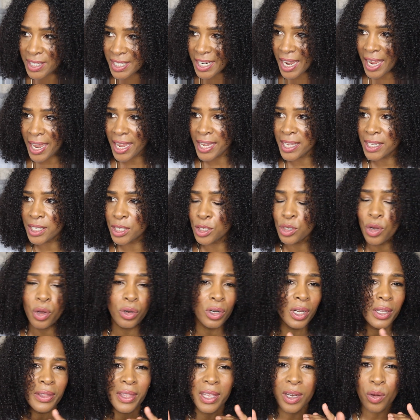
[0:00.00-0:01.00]
days,
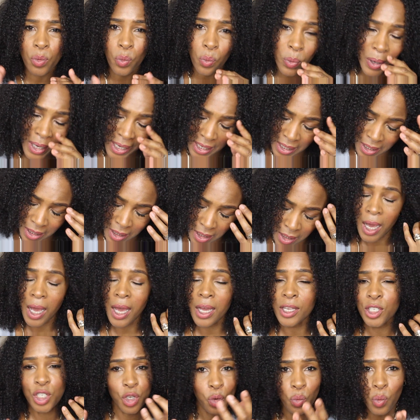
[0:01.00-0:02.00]
longer than a week
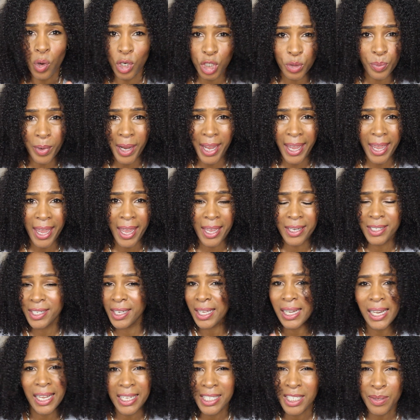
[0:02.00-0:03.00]
to wash my hair, to
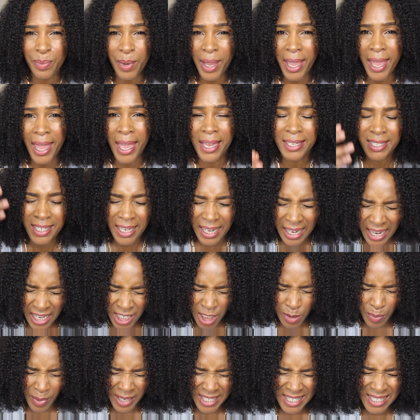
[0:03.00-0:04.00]
cleanse my hair, to
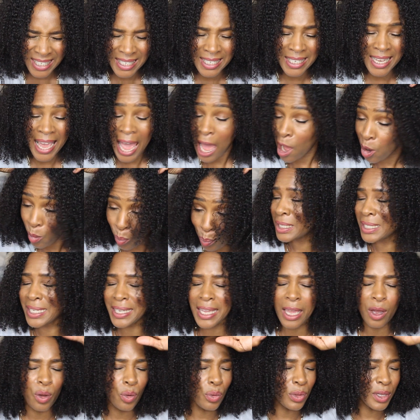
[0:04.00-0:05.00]
cleanse my scalp, to
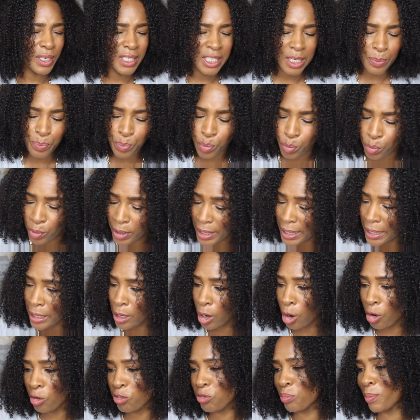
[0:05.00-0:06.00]
get all the debris
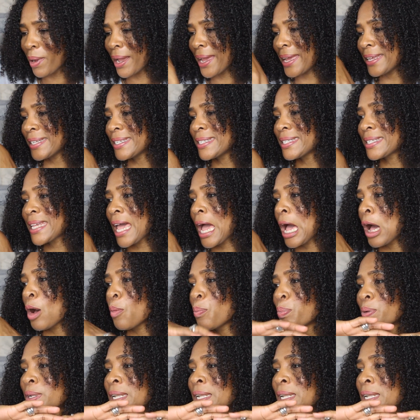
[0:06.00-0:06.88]
off my scalp,